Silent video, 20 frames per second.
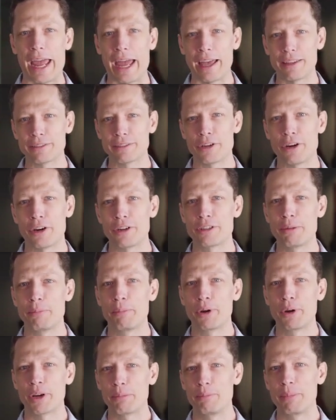and asked her
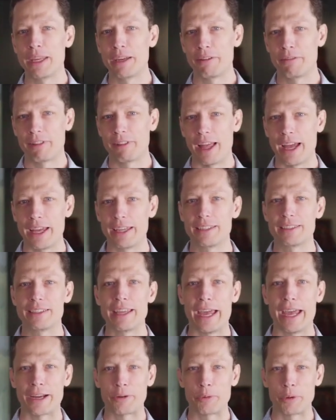to book me a
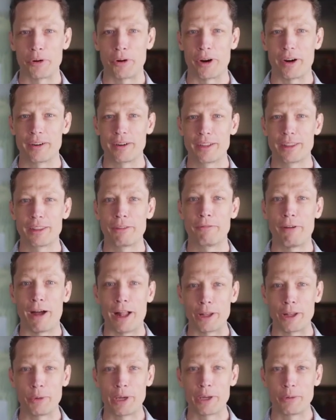flight to Ecuador the
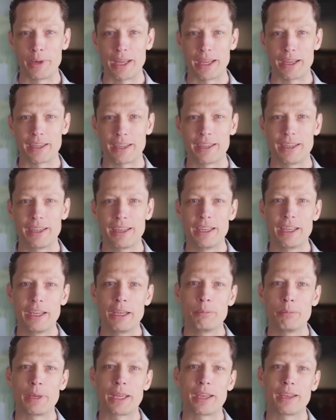following week
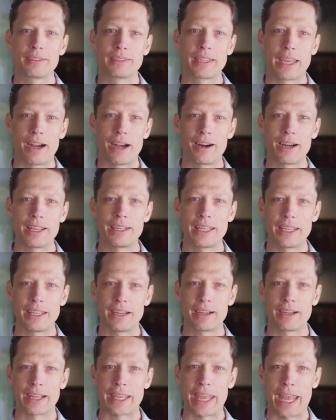because Gary
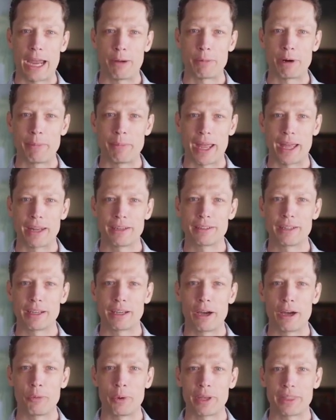needed a cameraman
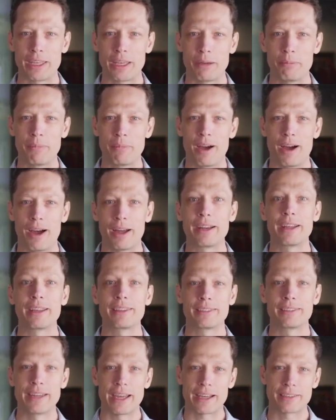to go with him on
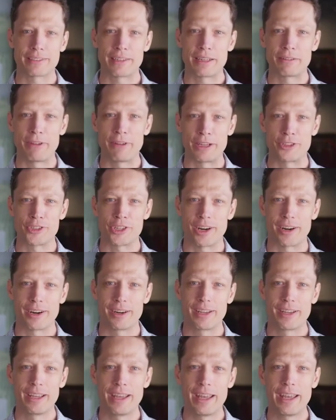his next
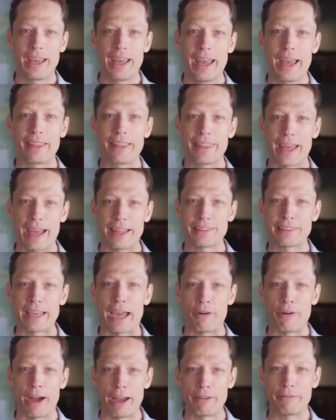adventure. And
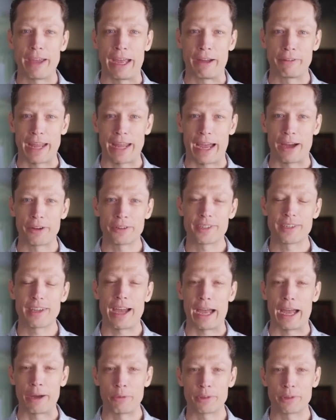that's how I found
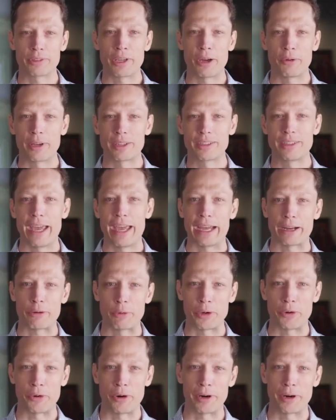out I was going to
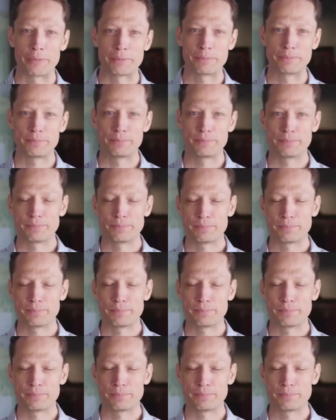Ecuador.